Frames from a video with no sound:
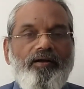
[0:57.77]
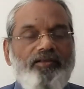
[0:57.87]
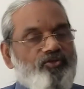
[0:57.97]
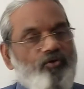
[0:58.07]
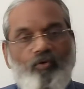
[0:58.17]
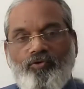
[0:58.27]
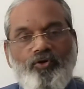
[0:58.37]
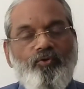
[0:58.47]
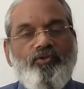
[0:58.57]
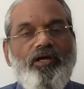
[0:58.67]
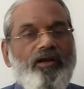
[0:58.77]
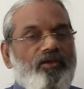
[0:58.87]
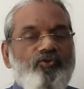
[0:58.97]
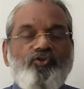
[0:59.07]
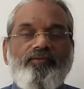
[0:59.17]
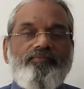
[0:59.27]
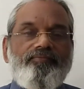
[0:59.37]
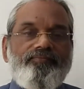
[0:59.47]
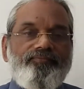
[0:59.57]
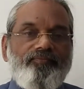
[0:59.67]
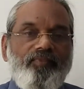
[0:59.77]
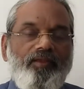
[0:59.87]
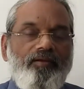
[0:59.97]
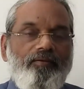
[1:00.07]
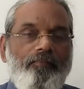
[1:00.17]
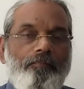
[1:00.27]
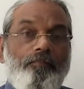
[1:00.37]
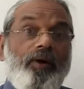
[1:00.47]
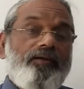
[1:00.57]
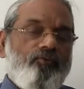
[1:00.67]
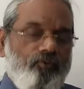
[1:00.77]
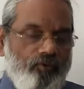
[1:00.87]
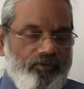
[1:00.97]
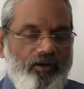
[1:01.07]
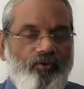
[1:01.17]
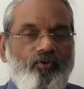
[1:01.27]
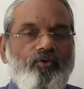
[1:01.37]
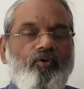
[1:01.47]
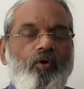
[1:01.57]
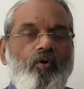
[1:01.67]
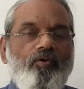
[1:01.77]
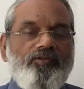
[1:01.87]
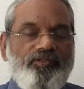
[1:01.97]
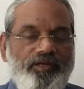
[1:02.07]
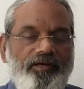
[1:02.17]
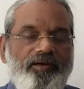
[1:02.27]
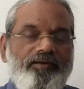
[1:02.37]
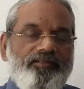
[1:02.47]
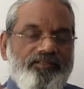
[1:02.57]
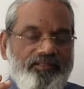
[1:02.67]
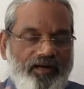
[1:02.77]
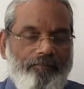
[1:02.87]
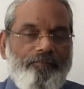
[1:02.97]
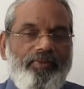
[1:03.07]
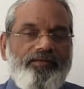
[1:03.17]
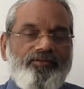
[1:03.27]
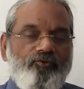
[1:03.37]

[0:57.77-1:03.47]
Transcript: does not know the reason. But Othello calls her strumpet